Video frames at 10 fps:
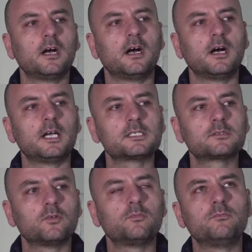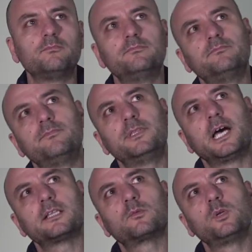Uh, so
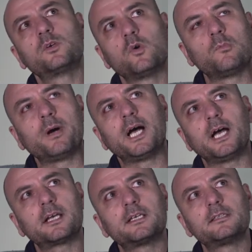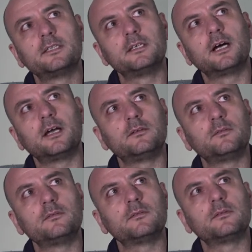that will go back the, I,
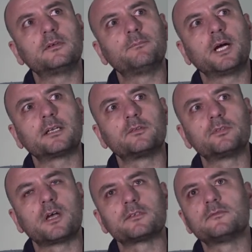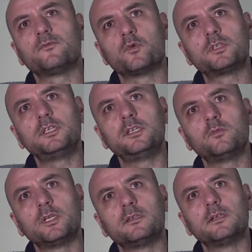back in 2014
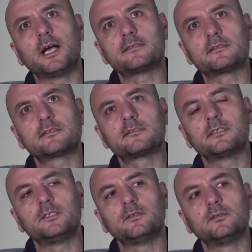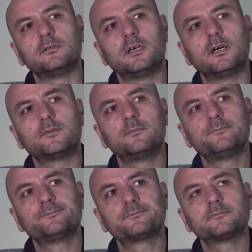when ISIS, you know, uh,
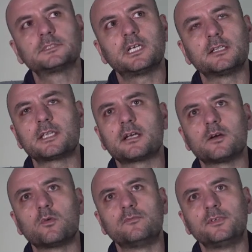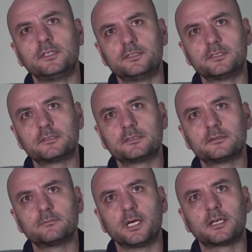attacked our villages
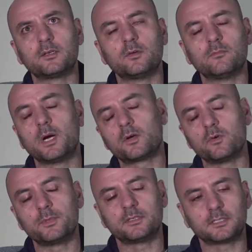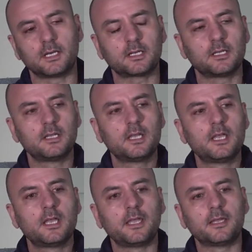back in back home in Iraq,
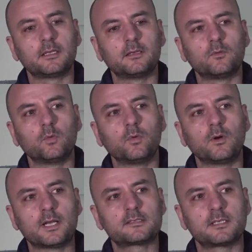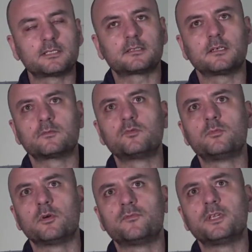and us as a group
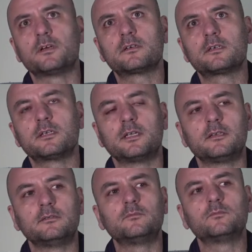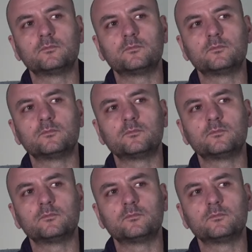of young and